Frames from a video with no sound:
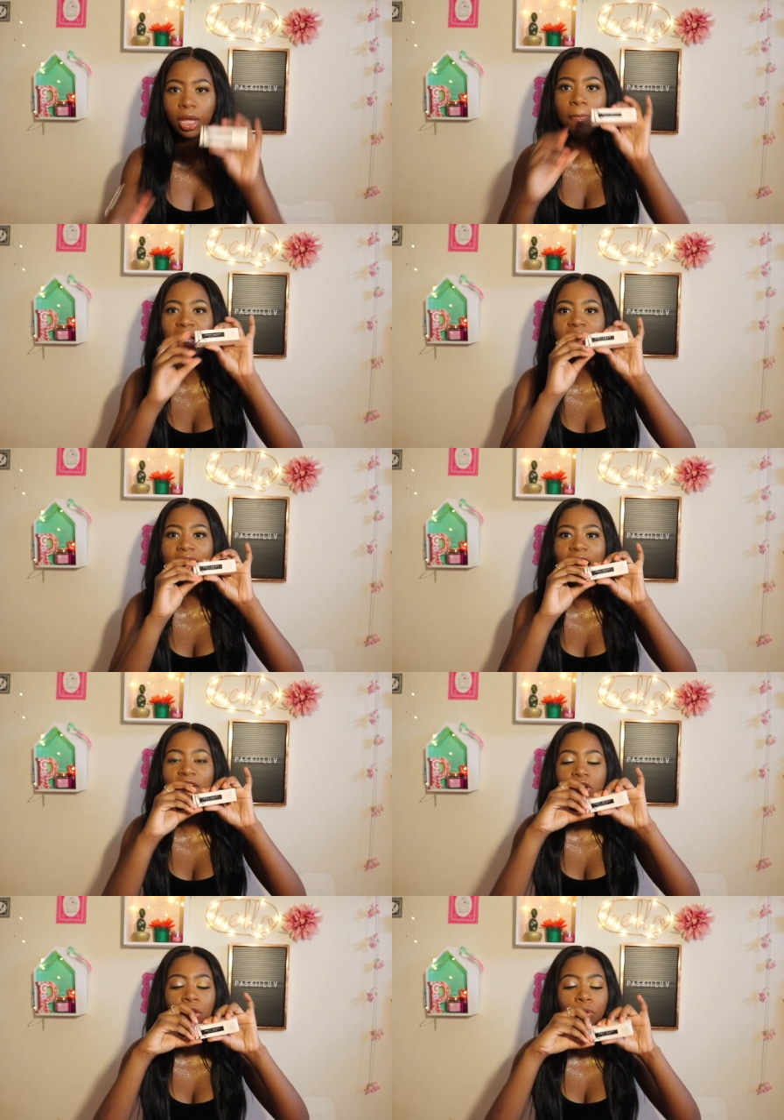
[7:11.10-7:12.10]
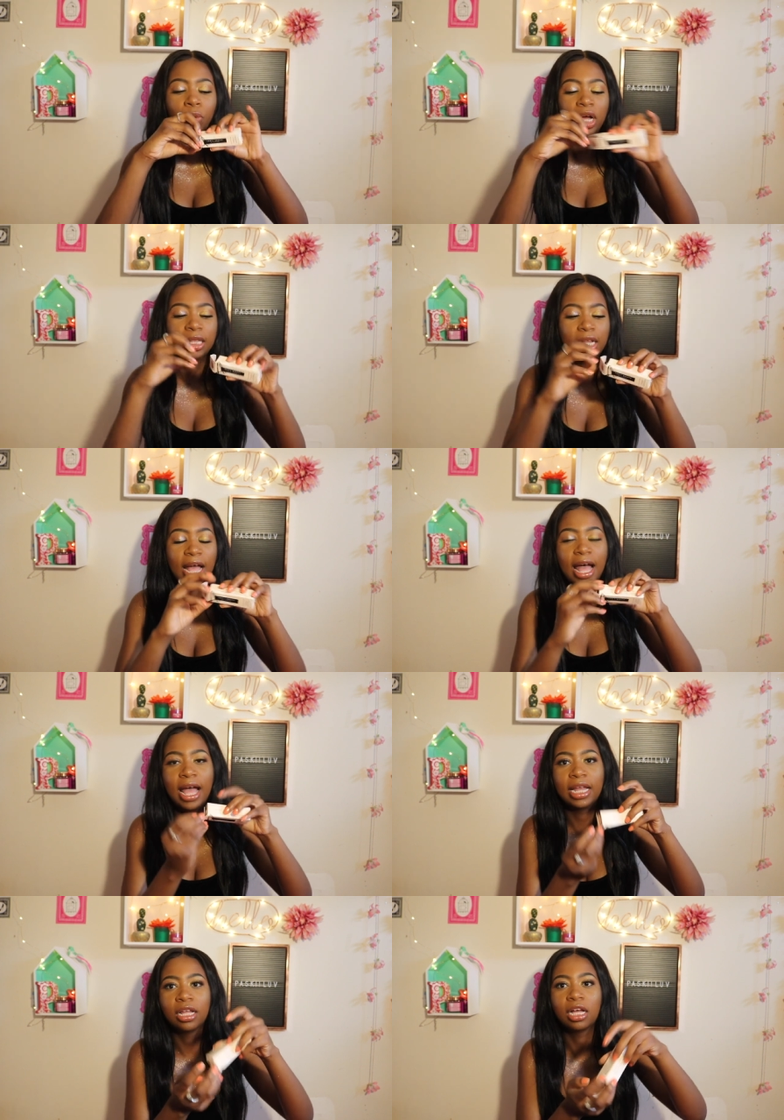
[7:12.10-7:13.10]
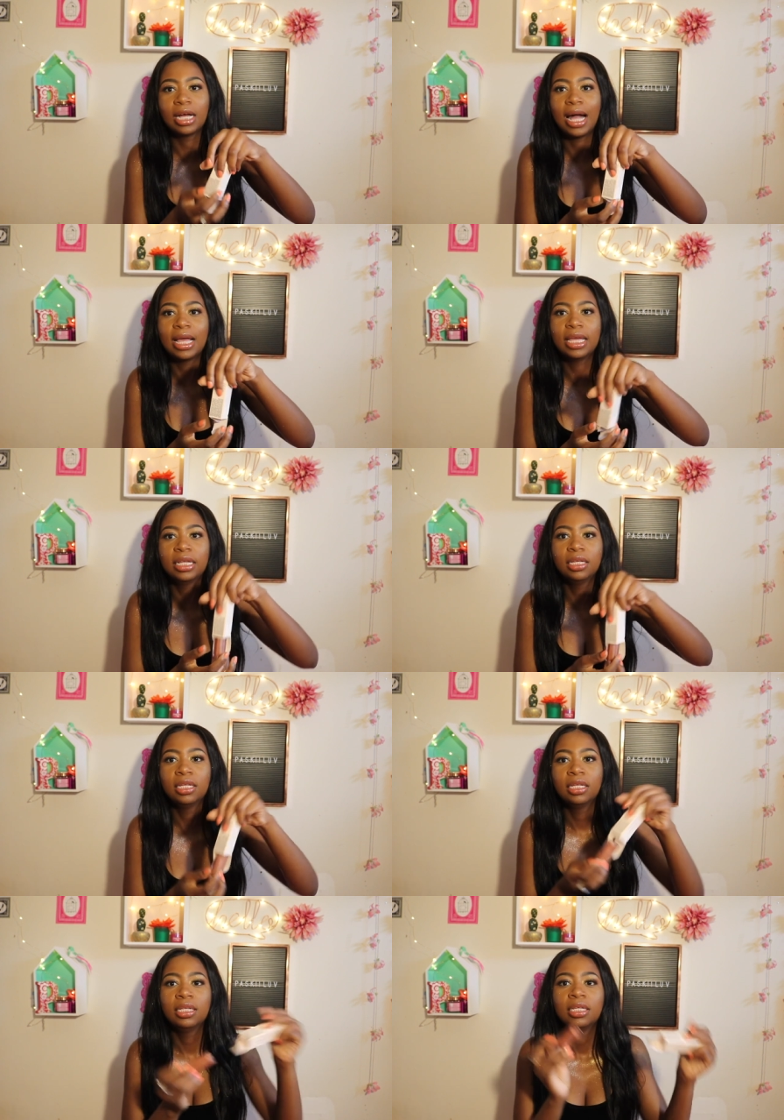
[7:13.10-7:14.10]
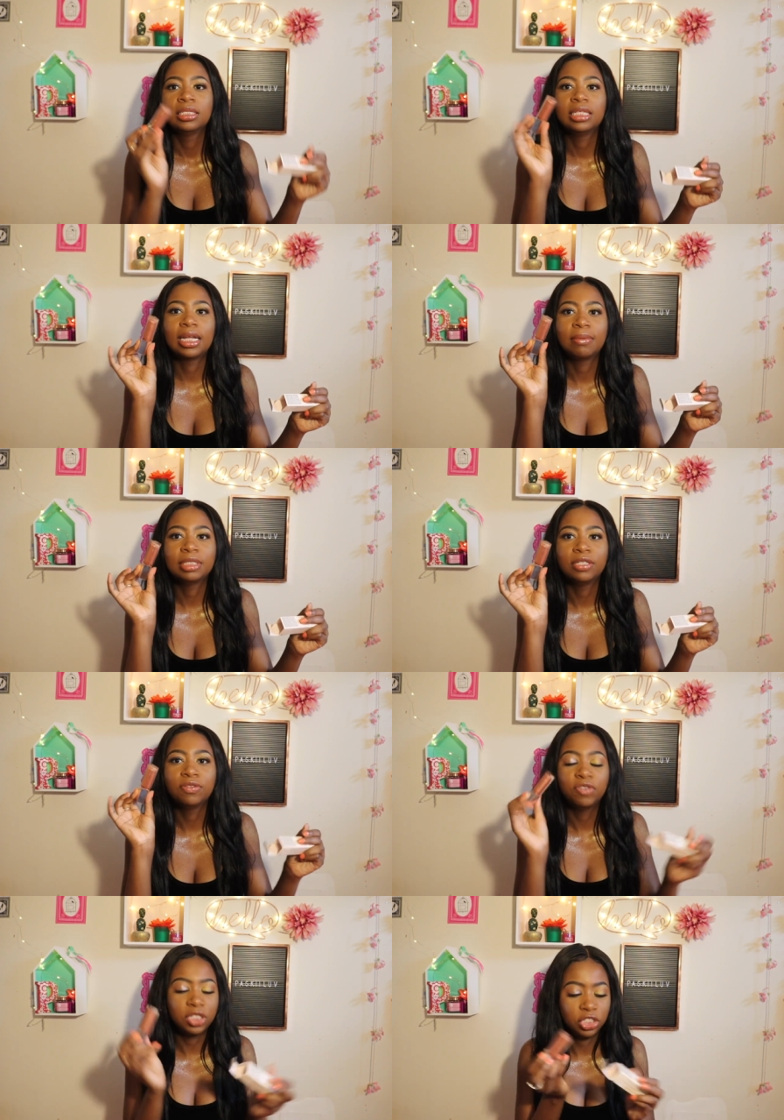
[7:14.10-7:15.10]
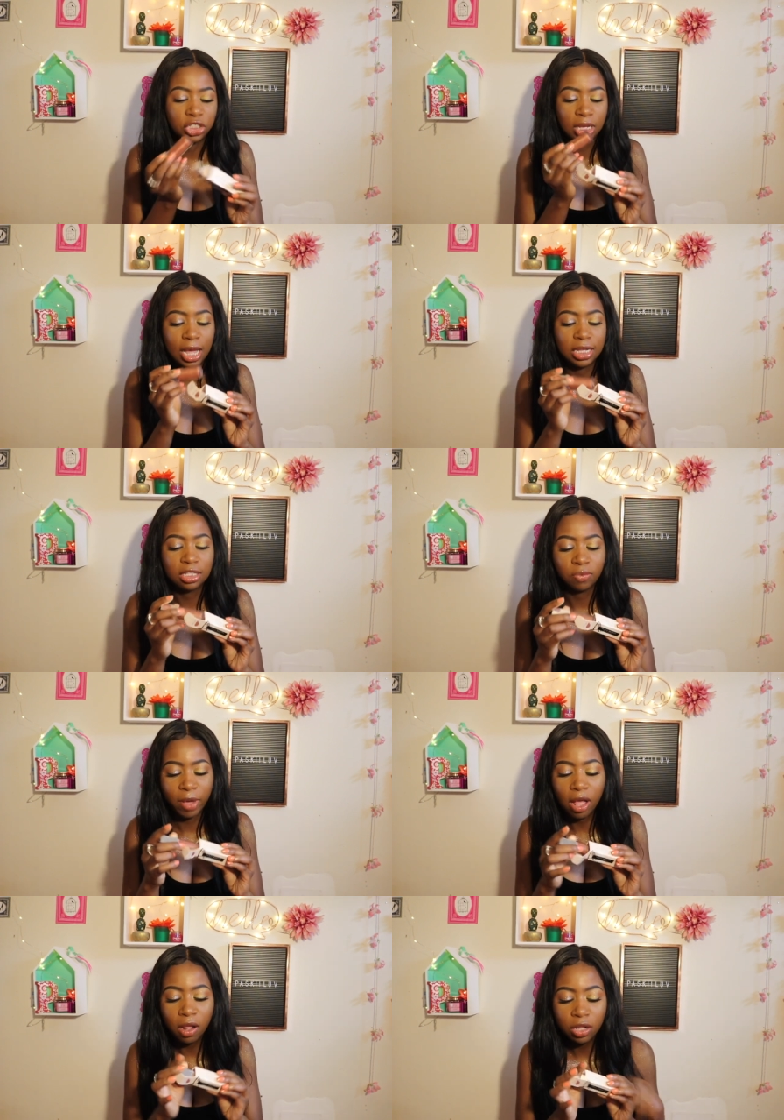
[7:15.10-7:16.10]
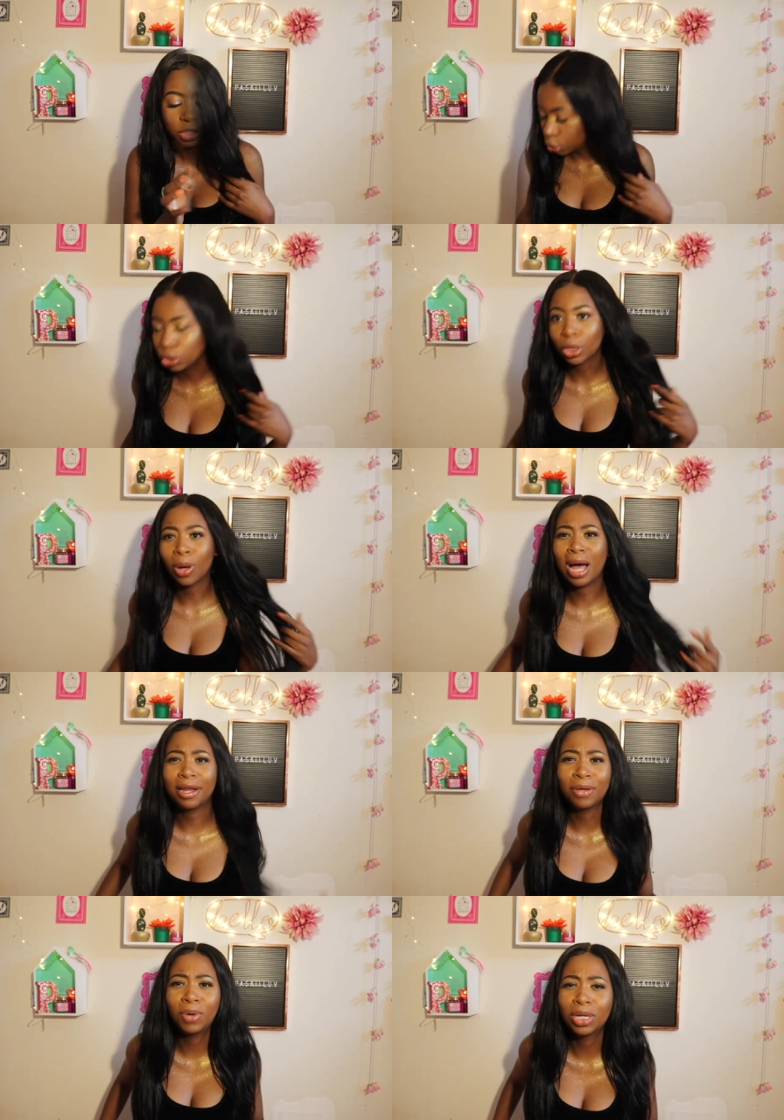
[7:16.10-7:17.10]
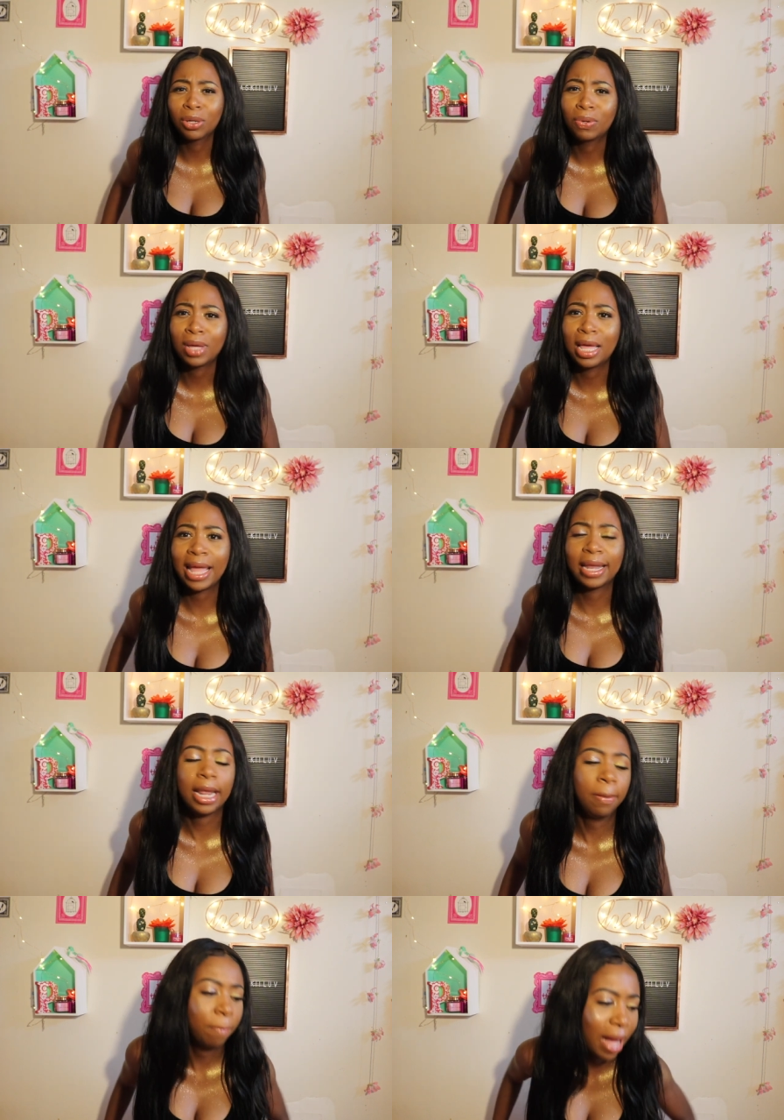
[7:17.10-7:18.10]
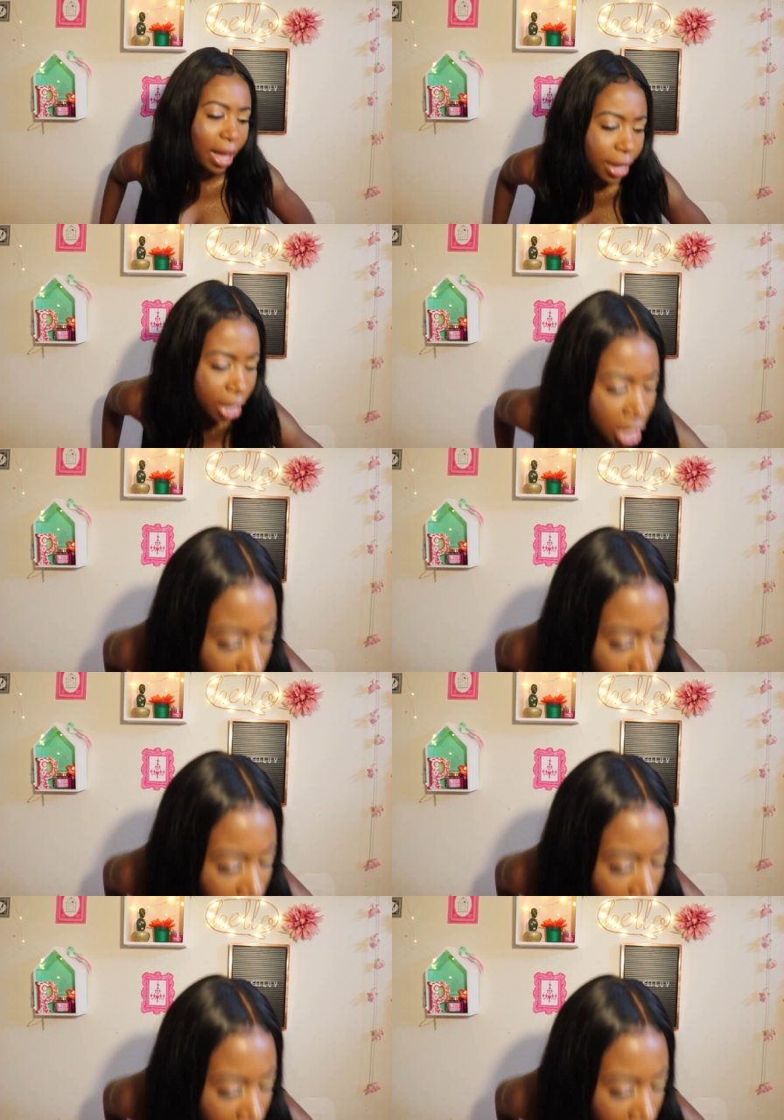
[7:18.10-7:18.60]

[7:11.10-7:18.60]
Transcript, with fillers: Plus, I have a new one that I had gotten that I'm still finishing as well. So I didn't want to go ahead and buy